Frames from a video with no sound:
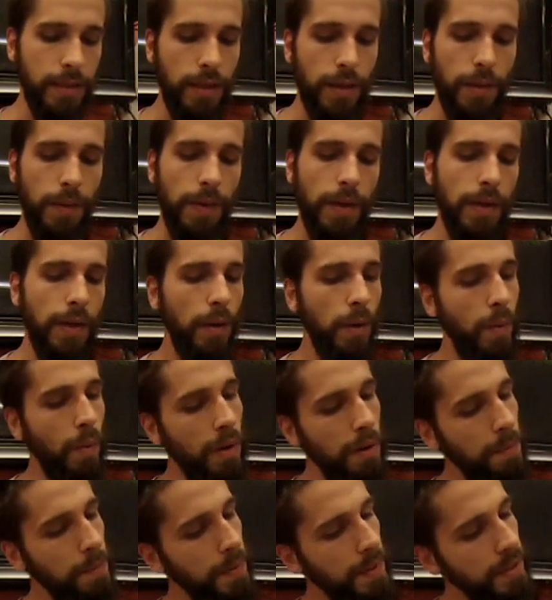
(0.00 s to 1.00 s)
So
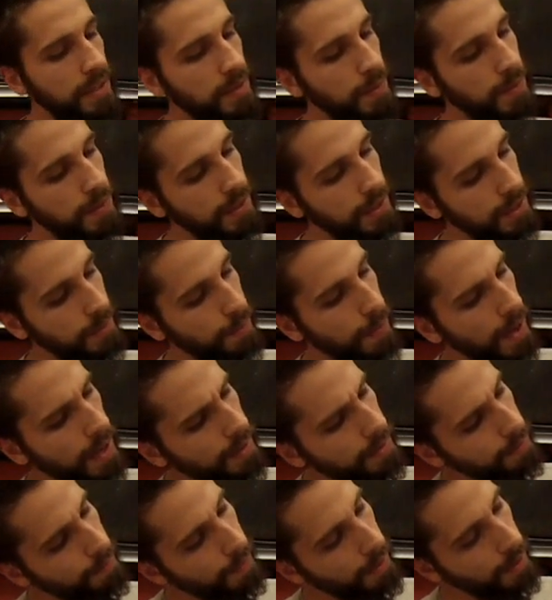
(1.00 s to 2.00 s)
one piece was this
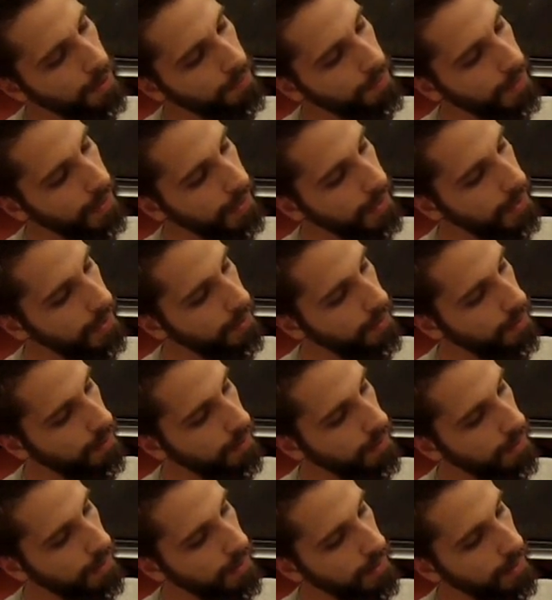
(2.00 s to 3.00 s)
bottom part right here,